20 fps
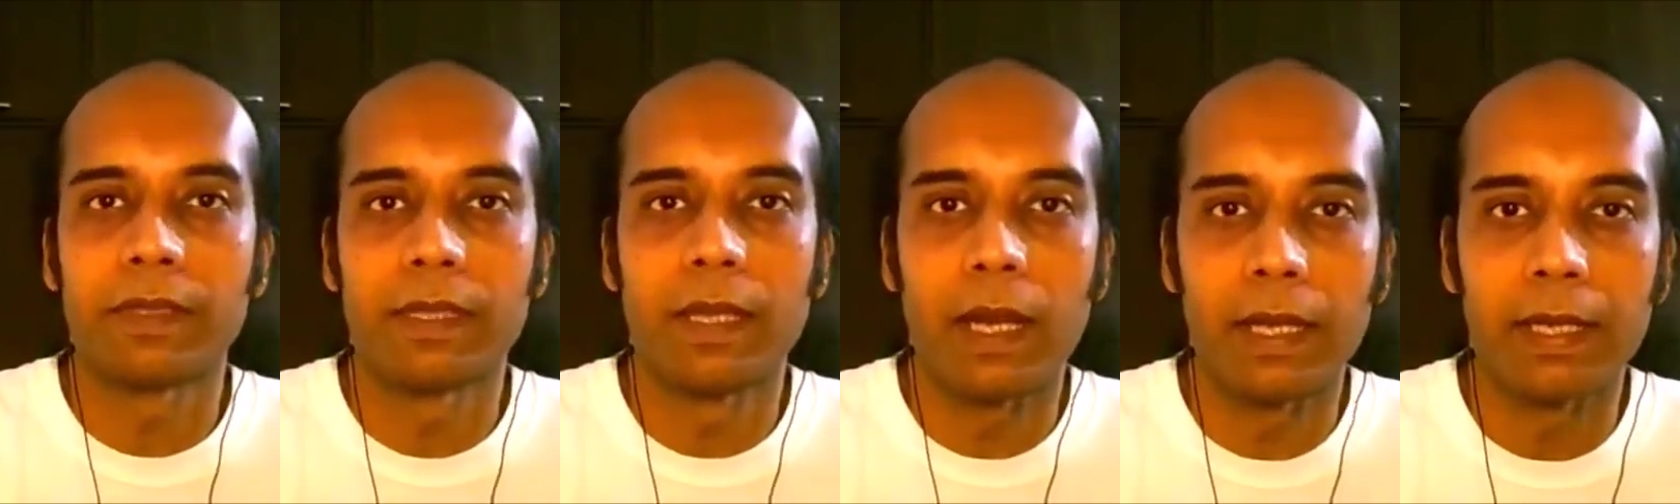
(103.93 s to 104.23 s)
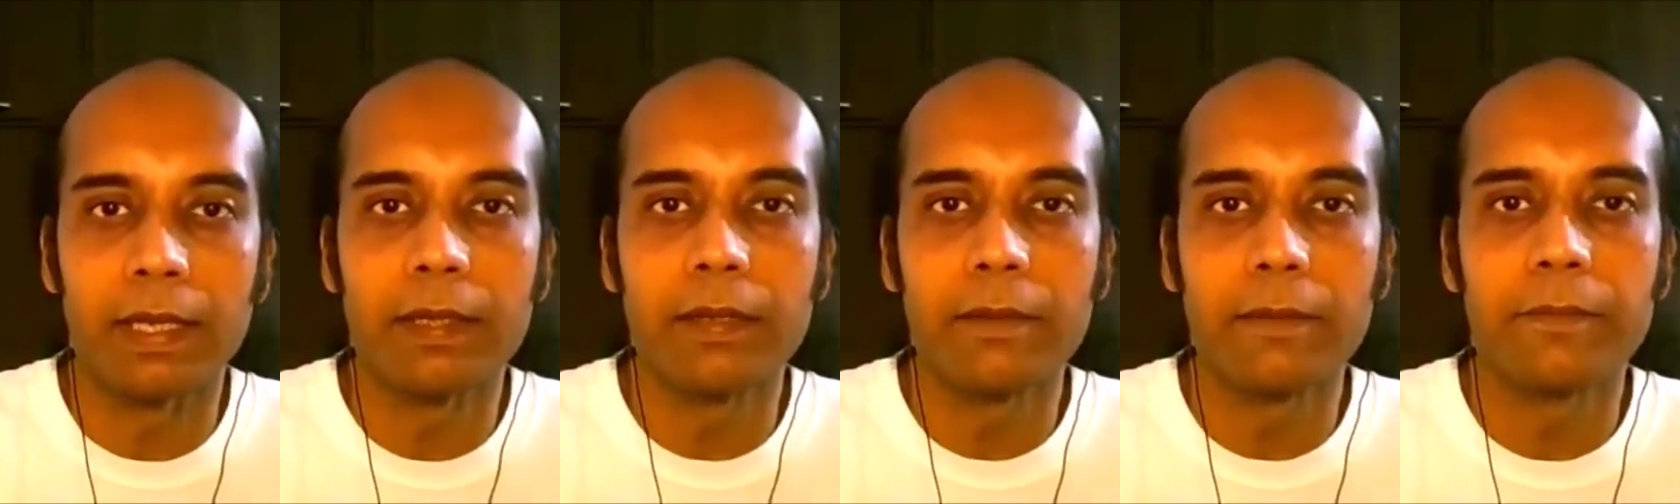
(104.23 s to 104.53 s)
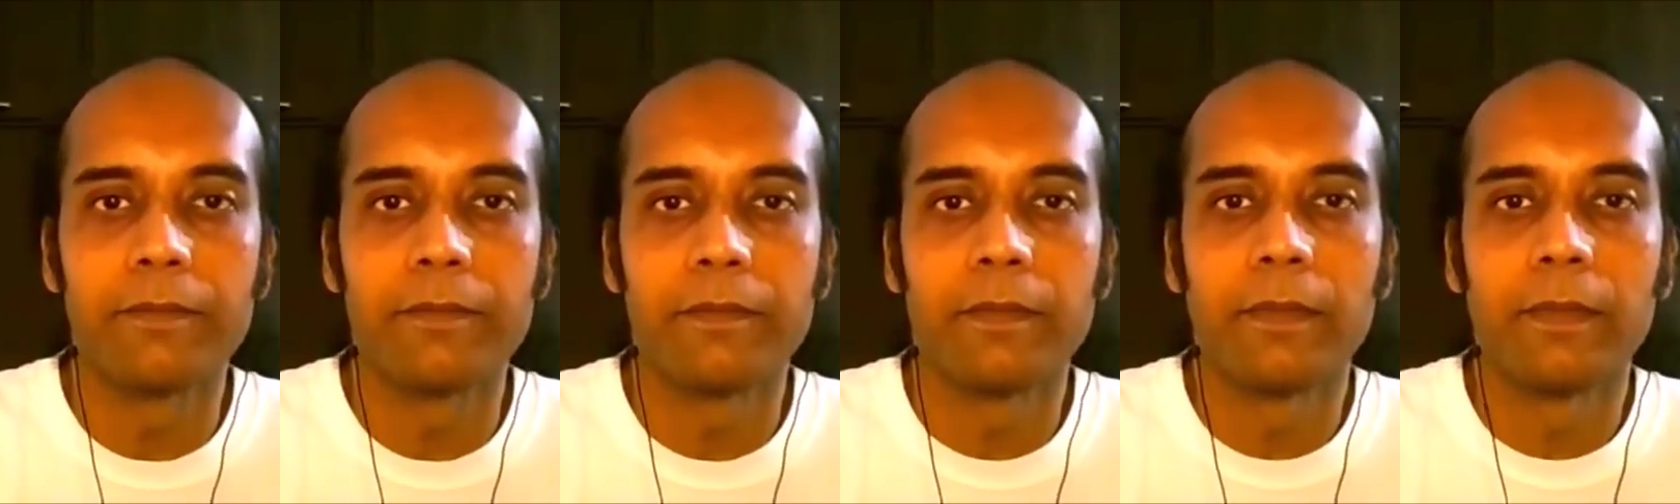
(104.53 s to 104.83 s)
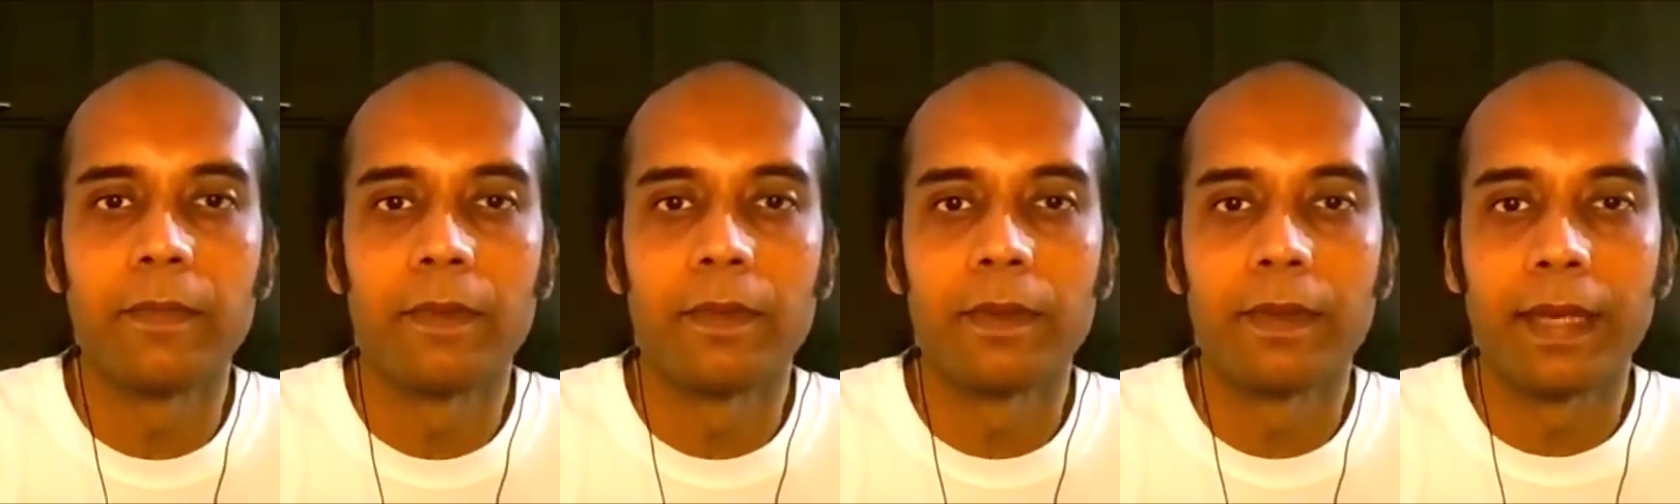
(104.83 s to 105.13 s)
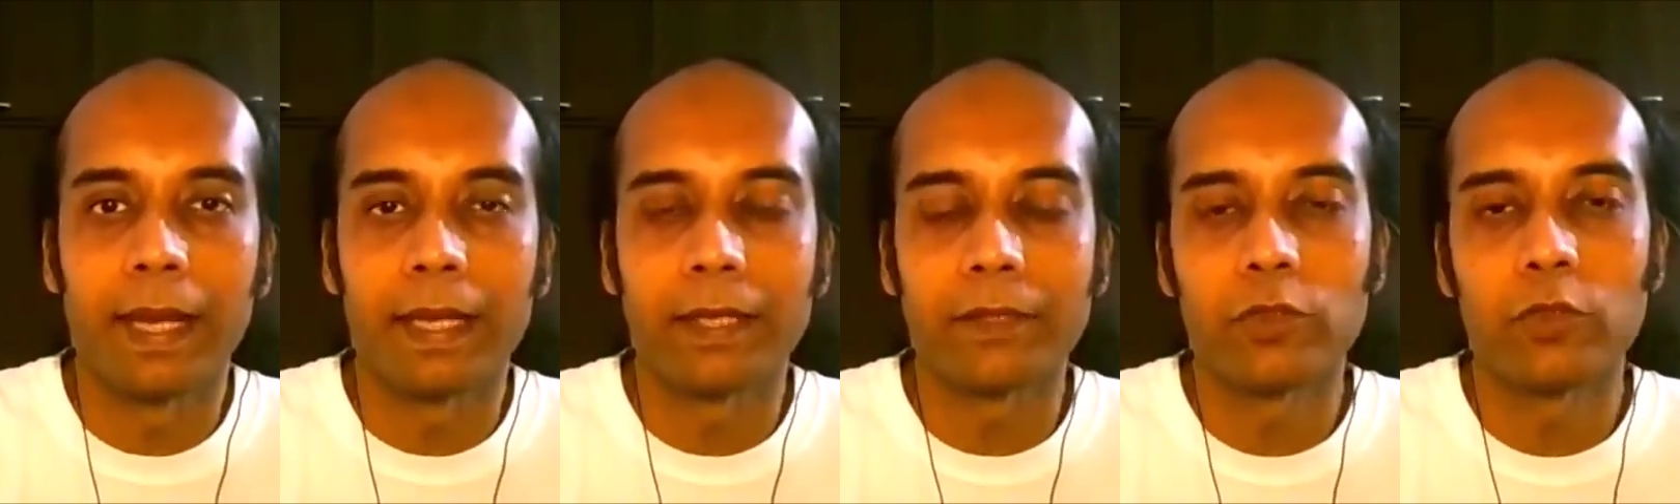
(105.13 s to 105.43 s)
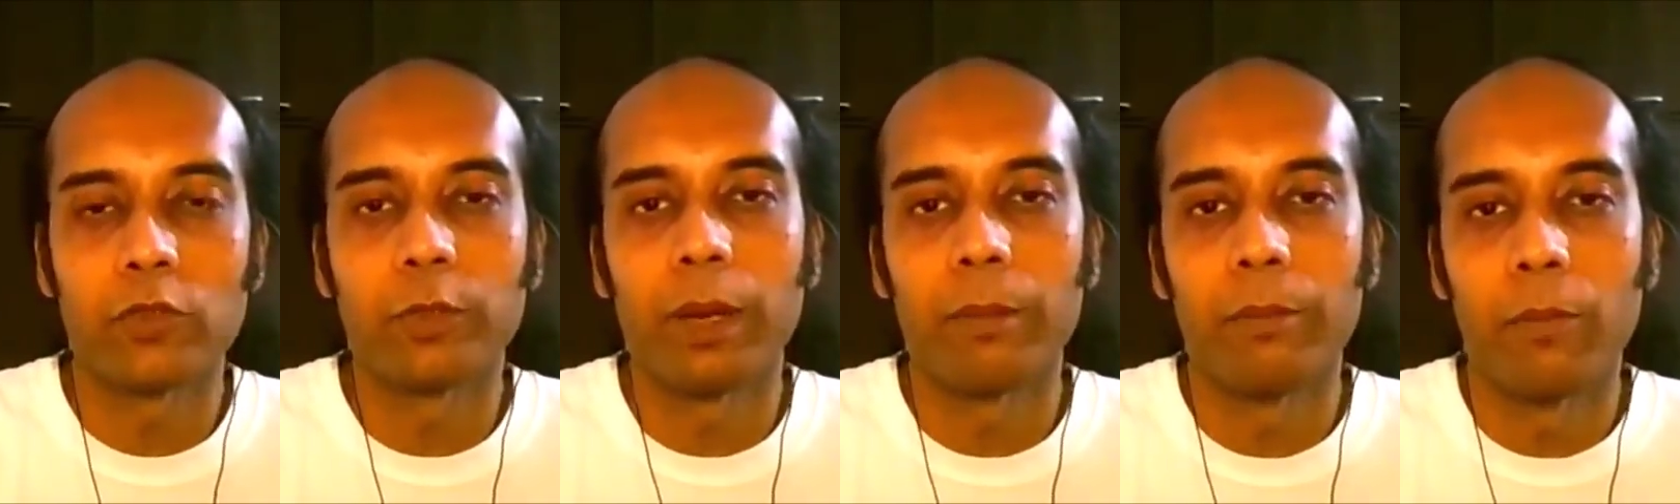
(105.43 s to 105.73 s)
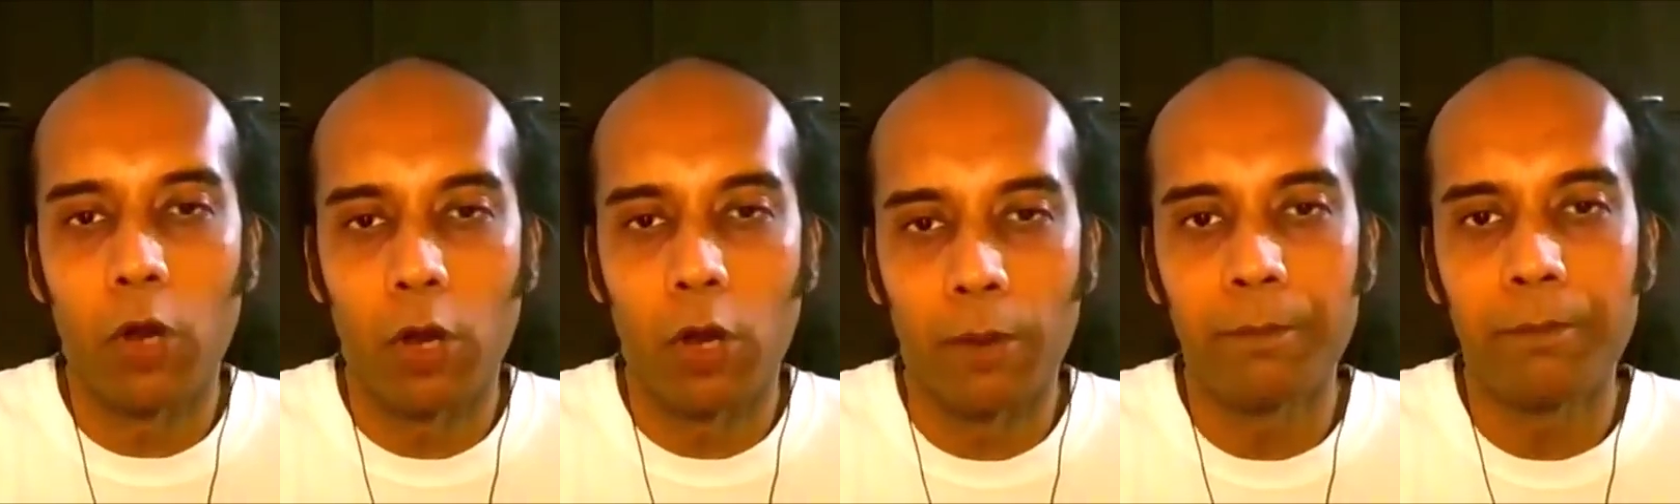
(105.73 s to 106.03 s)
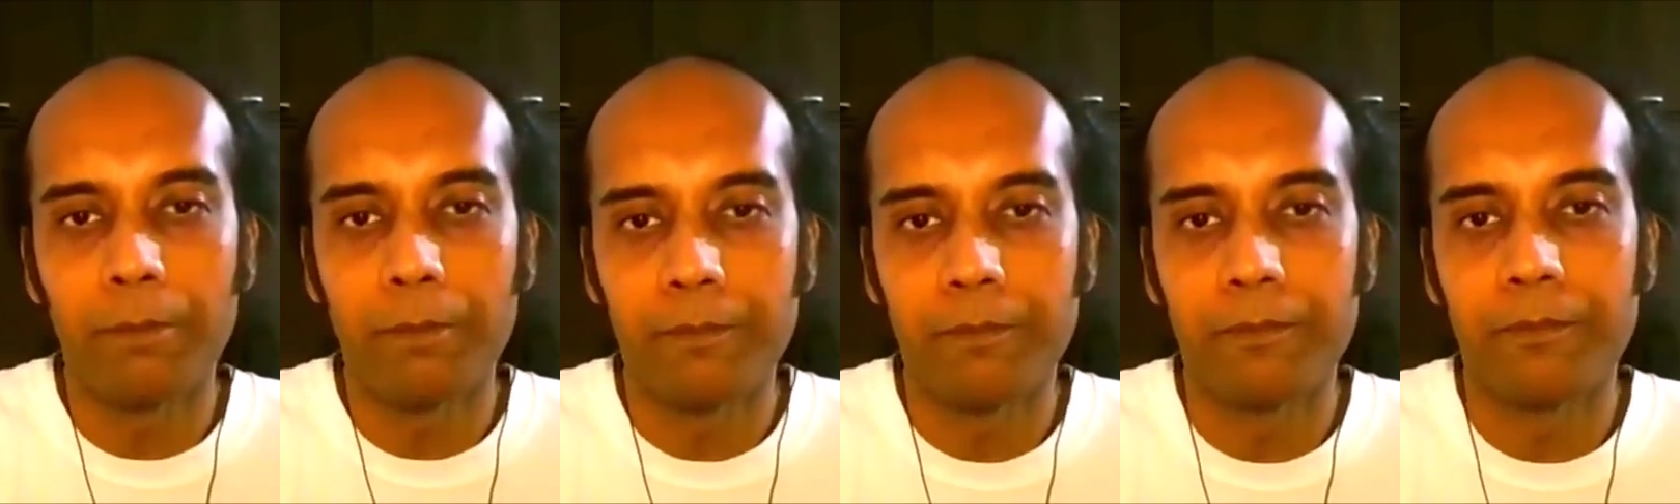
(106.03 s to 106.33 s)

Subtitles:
9, thanks to my mom.